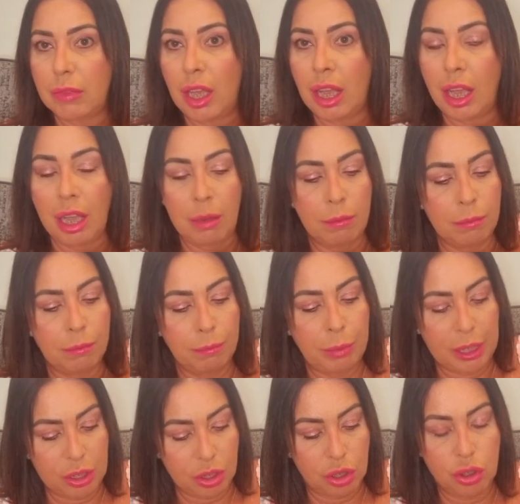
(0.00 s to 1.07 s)
um,
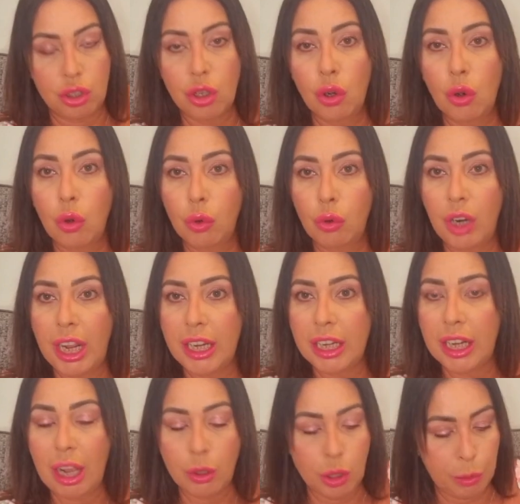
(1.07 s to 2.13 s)
bits of jewellery,
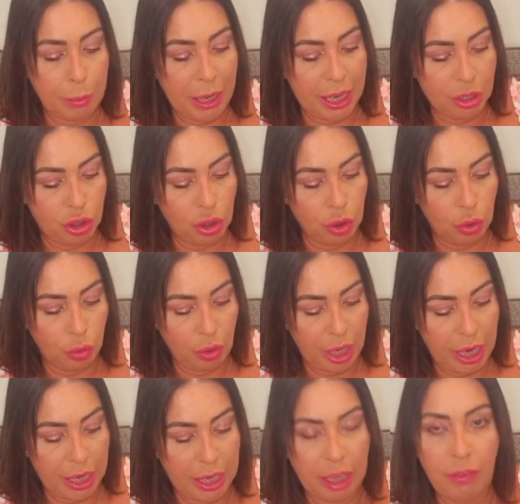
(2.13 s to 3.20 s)
you know, spare
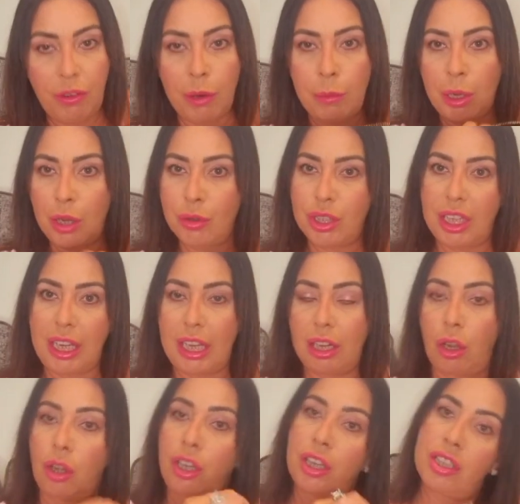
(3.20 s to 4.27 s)
jewellery, if you're using it
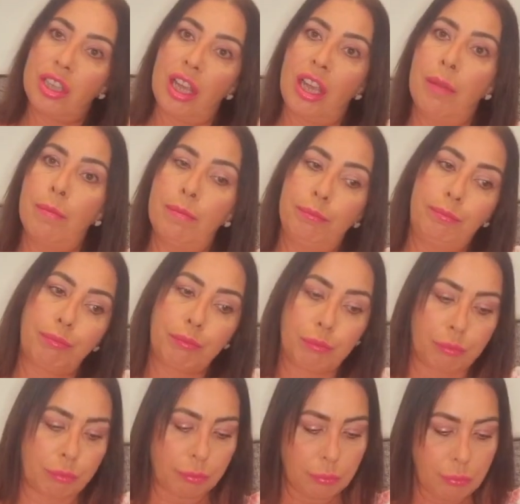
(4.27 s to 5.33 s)
like as um,
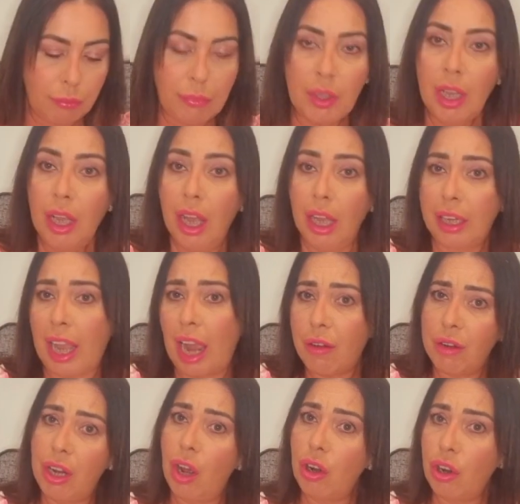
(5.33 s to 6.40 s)
a
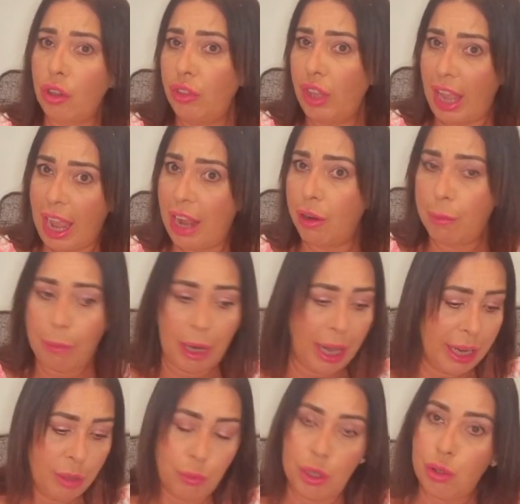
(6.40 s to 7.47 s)
carry-on on the
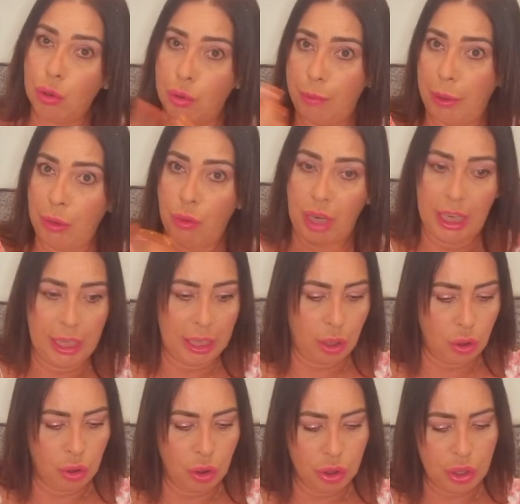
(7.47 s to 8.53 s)
aeroplane, which would be really
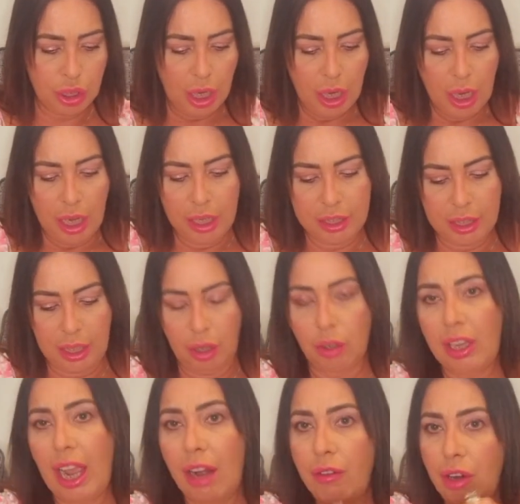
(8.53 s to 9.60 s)
good as a little
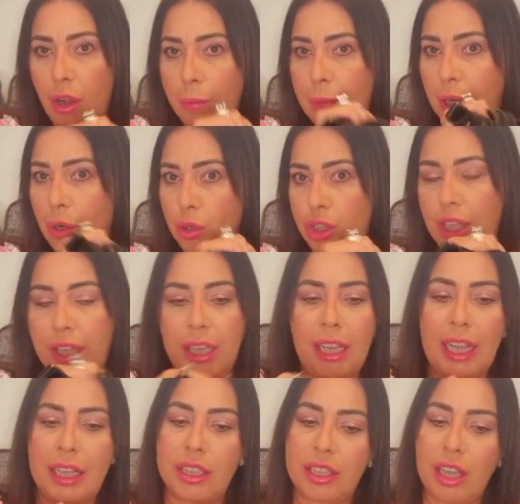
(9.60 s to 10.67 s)
carry-on, because you can
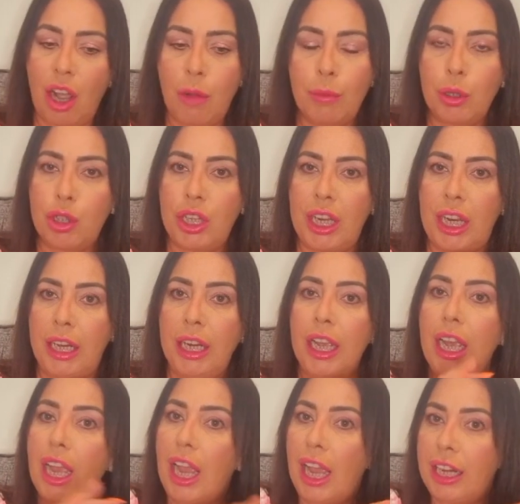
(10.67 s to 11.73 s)
get so much in
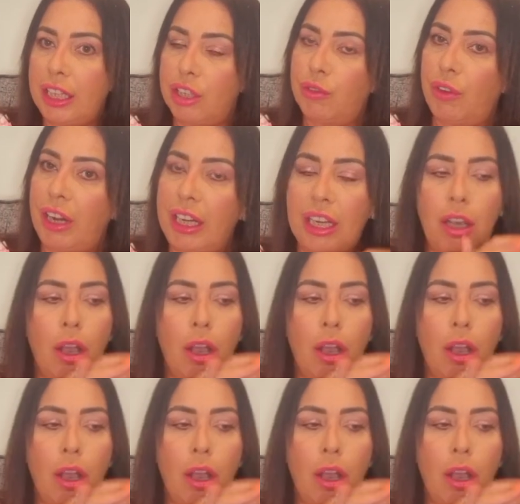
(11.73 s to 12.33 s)
and it's very